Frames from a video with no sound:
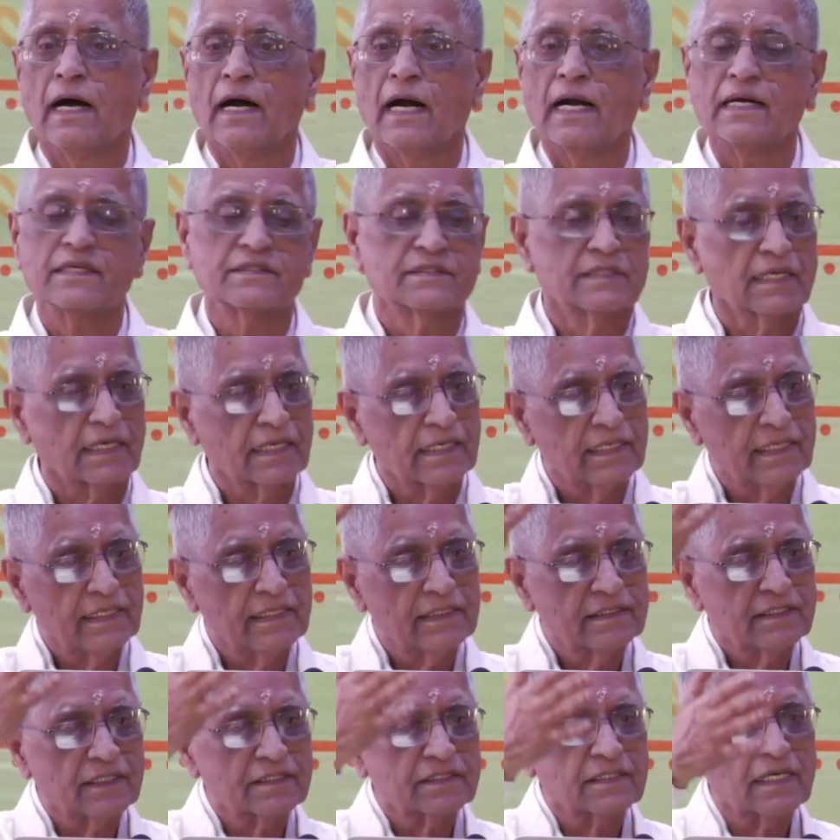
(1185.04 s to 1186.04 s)
and
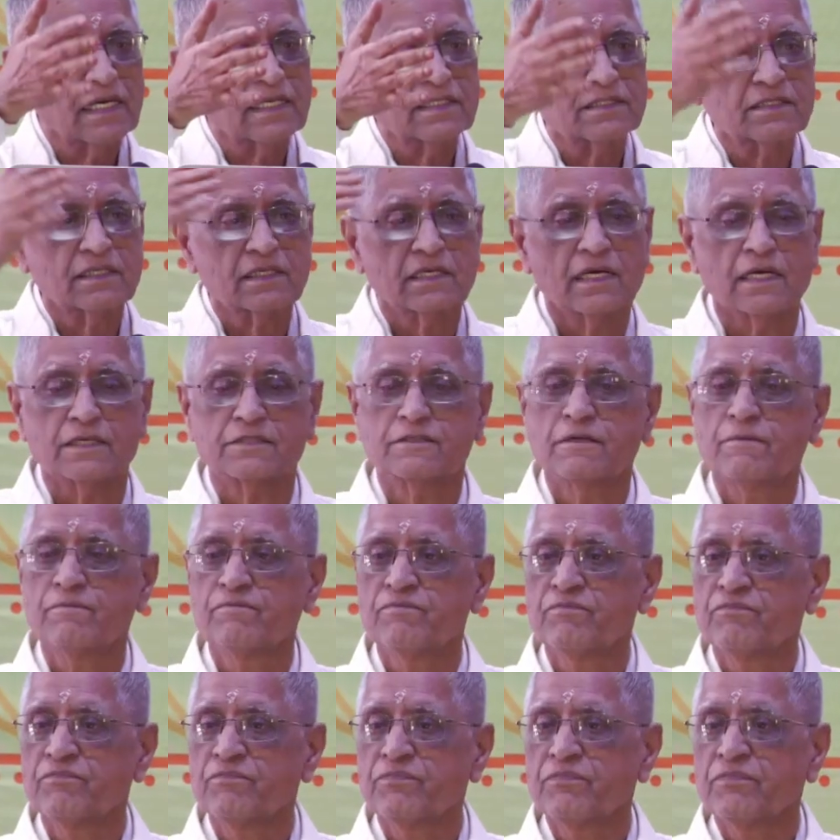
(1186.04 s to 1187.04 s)
Sangeeta Shastras,
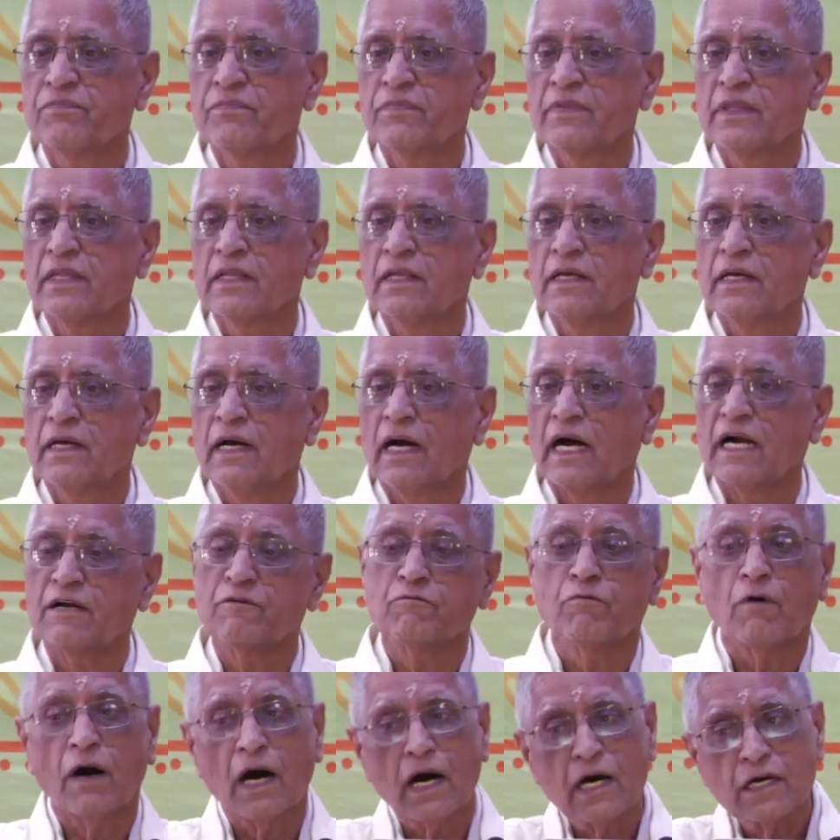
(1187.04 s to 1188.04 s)
and
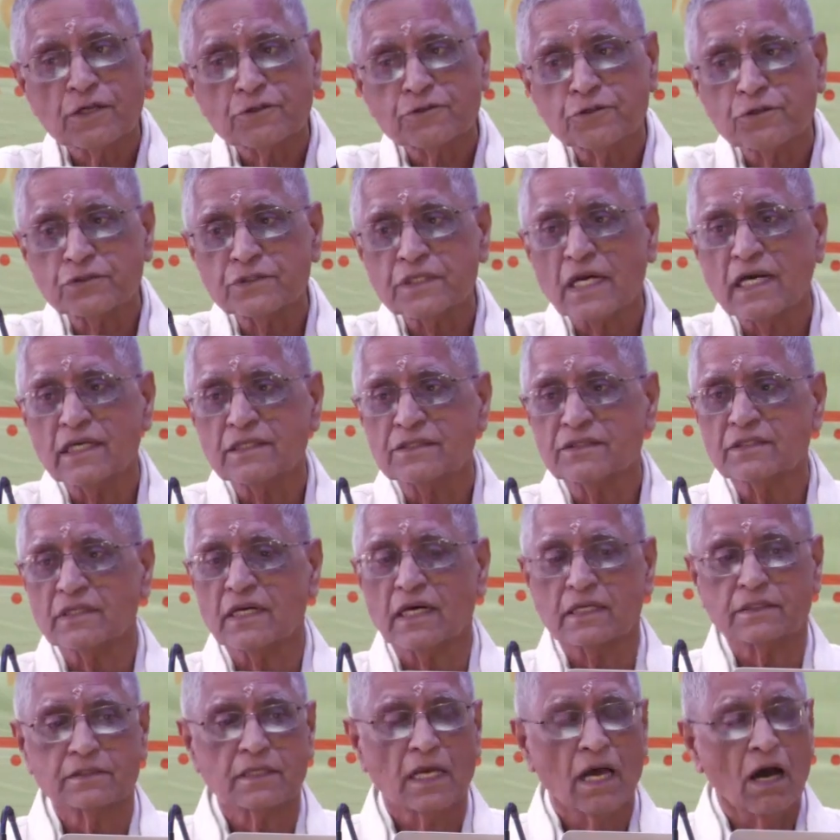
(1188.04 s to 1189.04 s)
Vastu
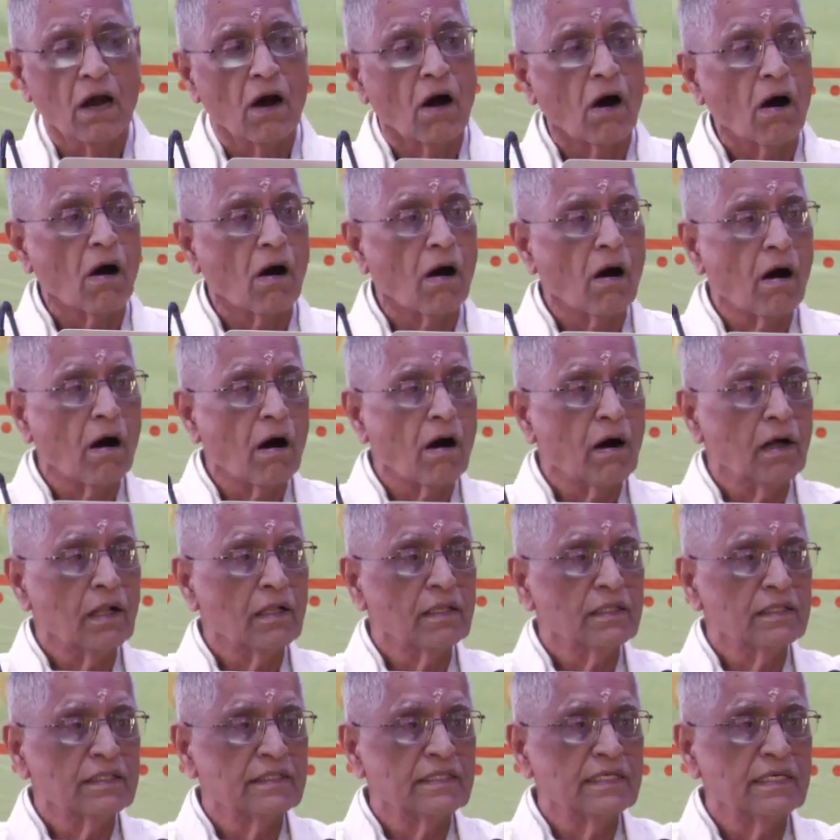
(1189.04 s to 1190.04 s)
Shastras,
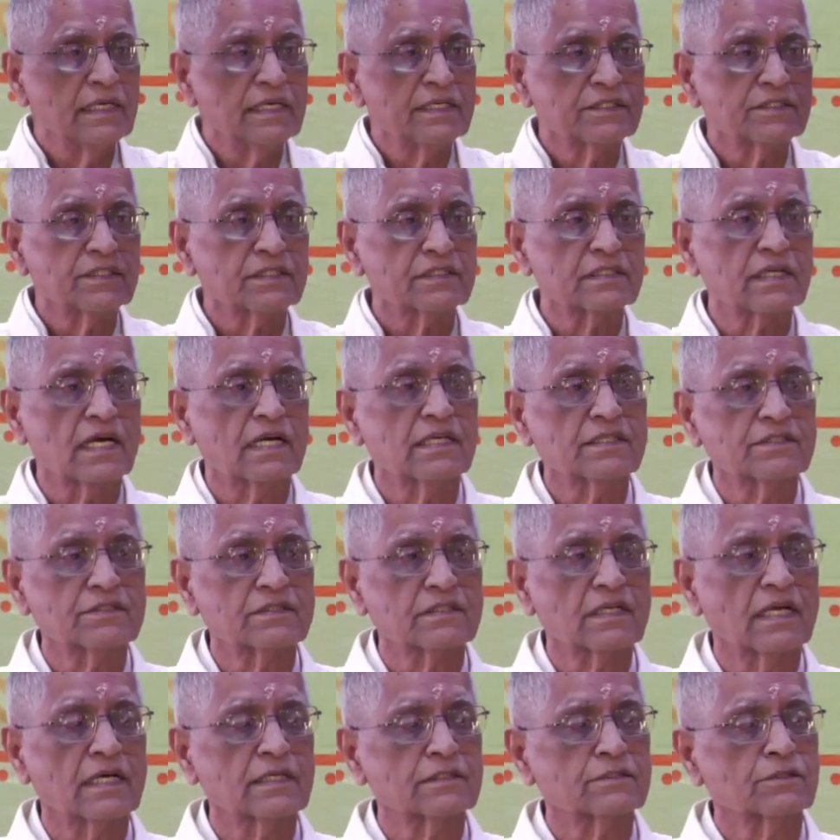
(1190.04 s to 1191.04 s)
all these
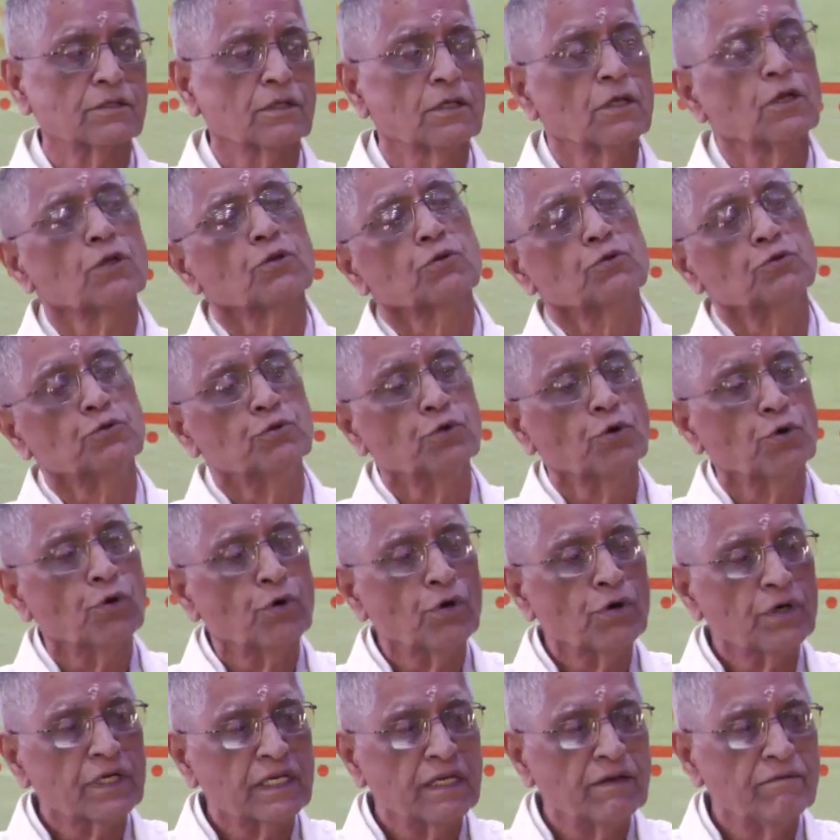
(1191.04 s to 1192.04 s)
Shastras,
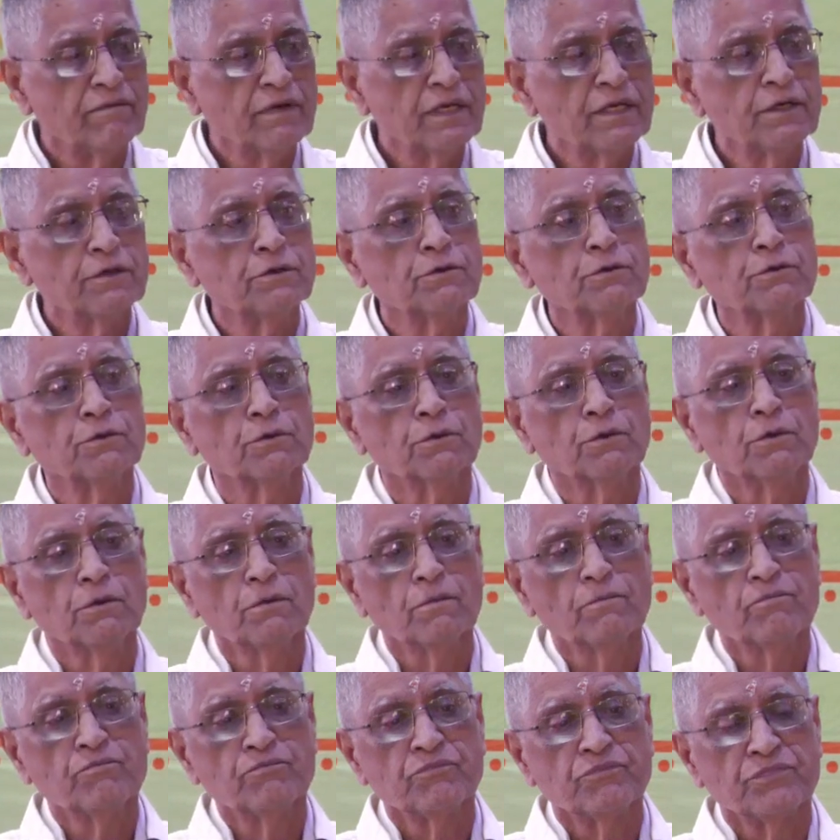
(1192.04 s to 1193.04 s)
though giving
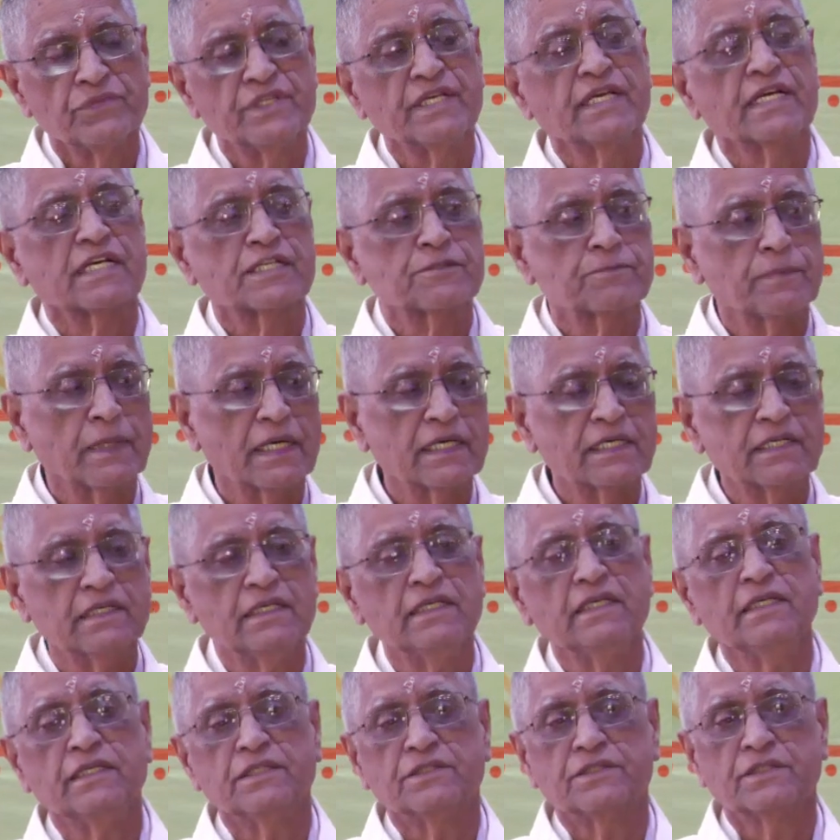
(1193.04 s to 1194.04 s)
you the
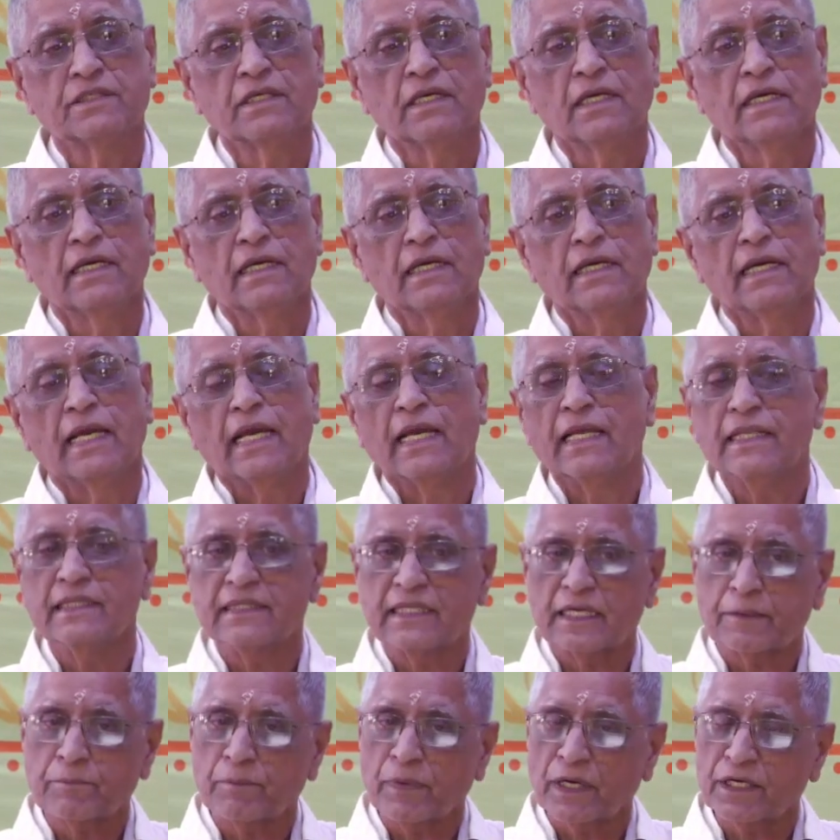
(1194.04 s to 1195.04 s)
expertise in
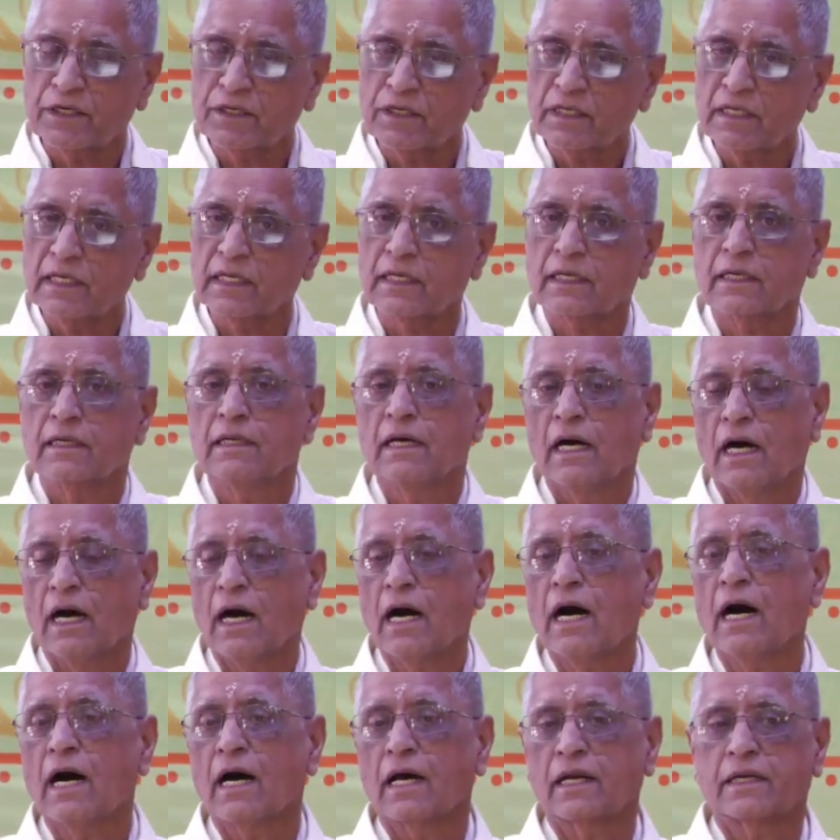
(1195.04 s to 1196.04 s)
that particular
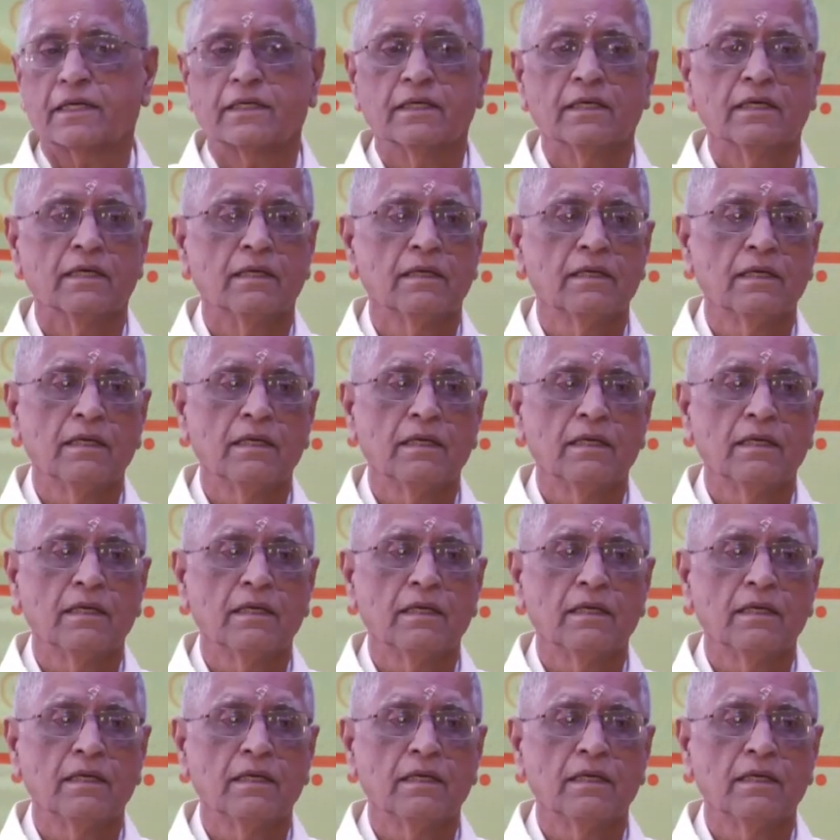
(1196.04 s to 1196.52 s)
art,